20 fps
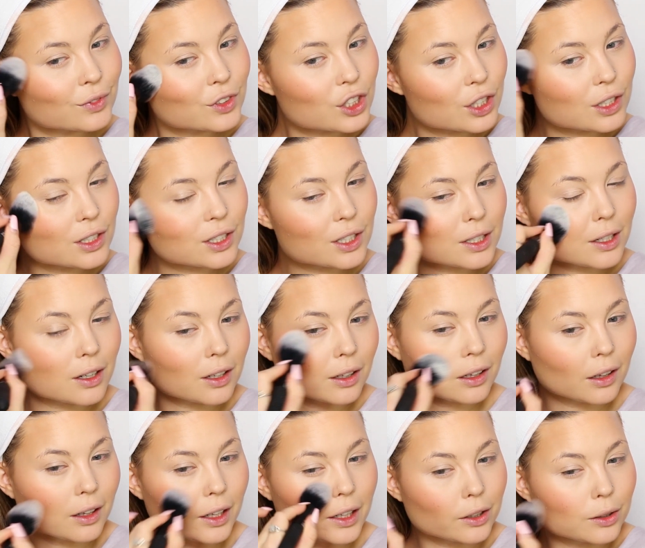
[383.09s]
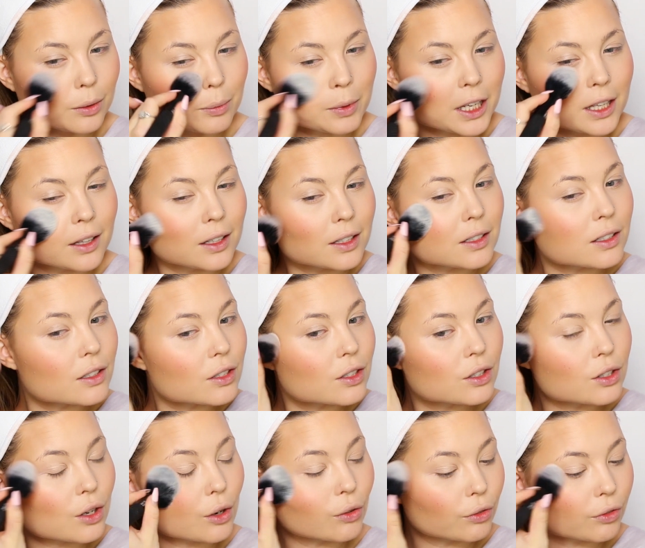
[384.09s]
Just a little bit. This is
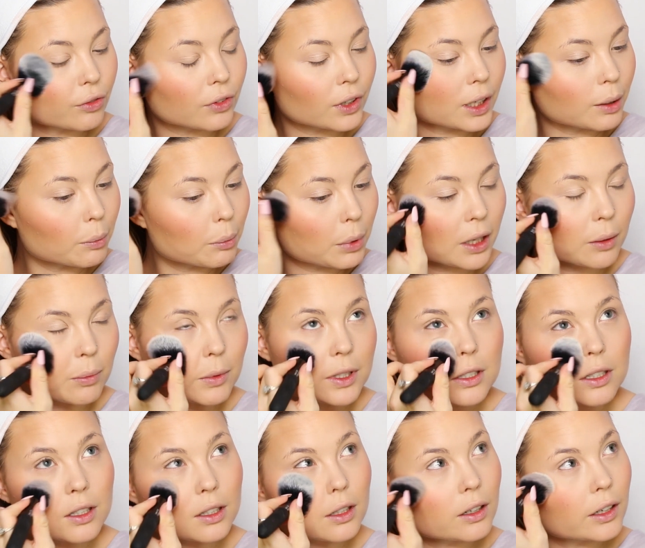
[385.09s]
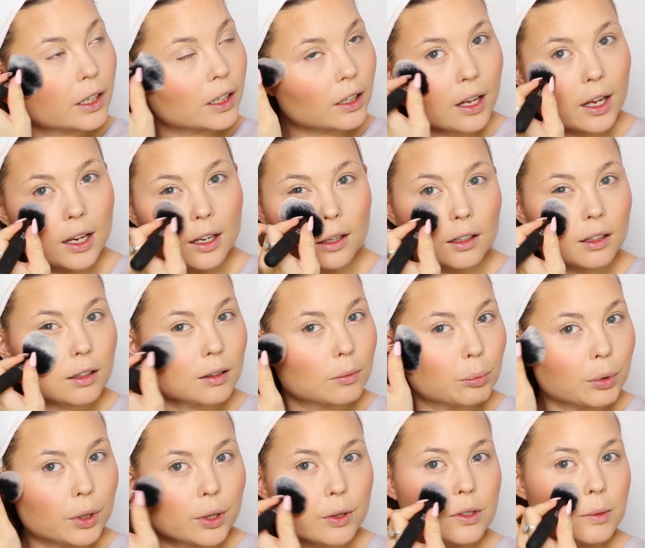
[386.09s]
so friggin' pigmented, it
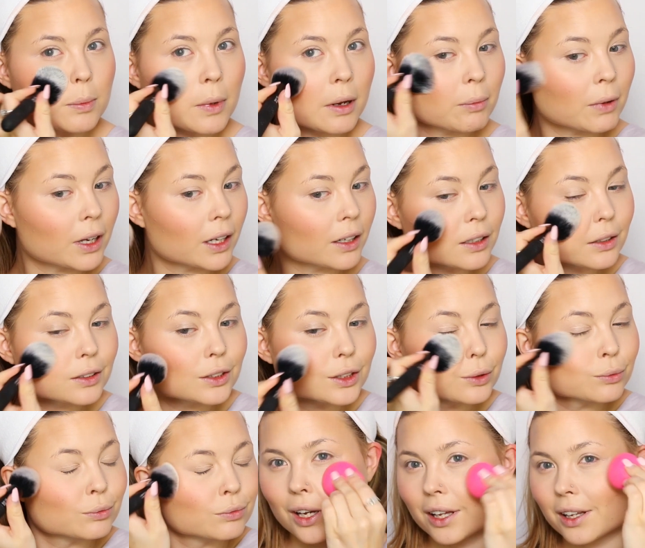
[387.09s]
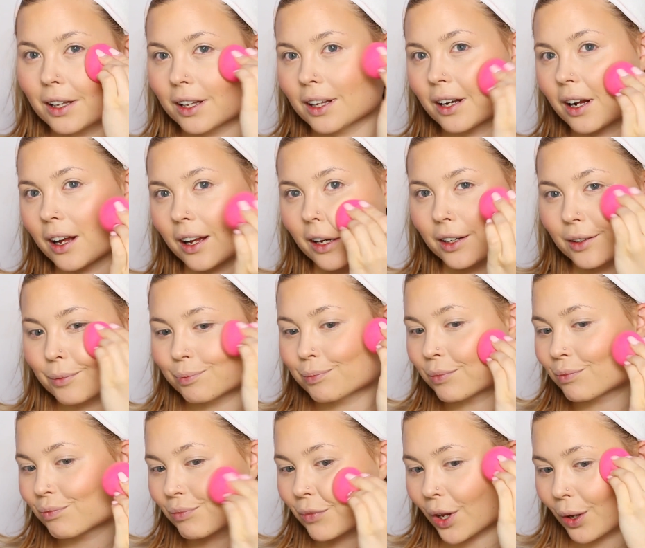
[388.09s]
blows my mind. And then I
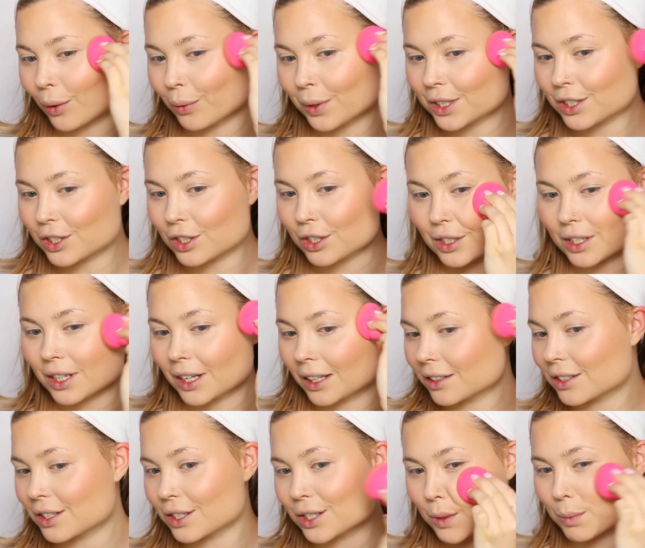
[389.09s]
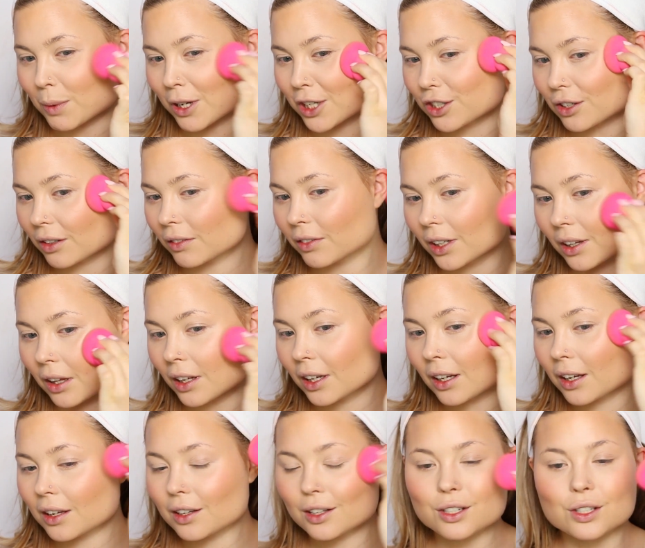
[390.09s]
always just like to sponge
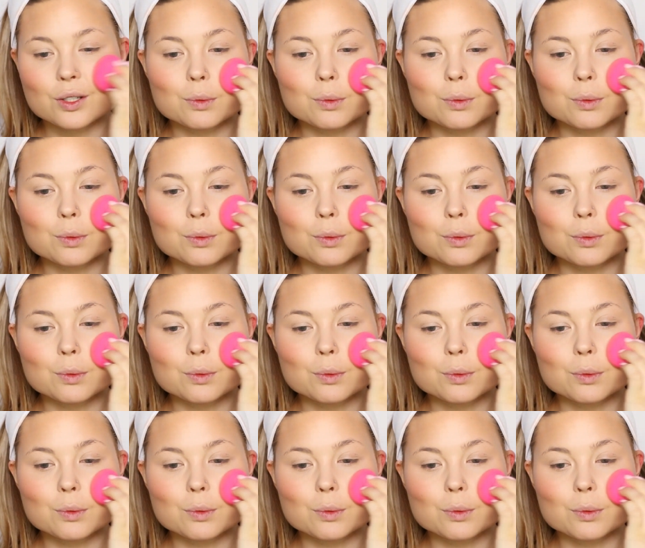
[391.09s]
everything in,